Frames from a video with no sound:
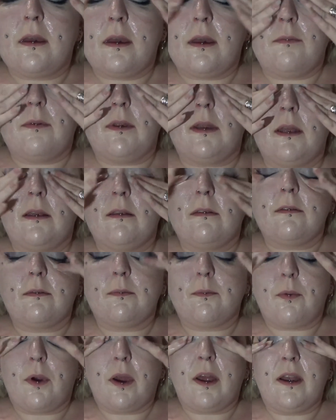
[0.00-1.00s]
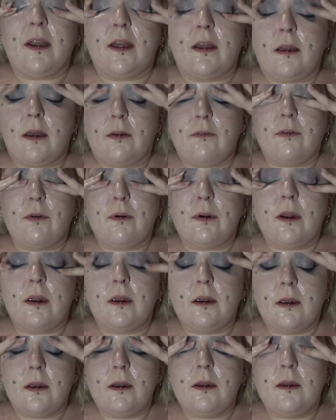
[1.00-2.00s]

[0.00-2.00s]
I mean, it is spreading everywhere.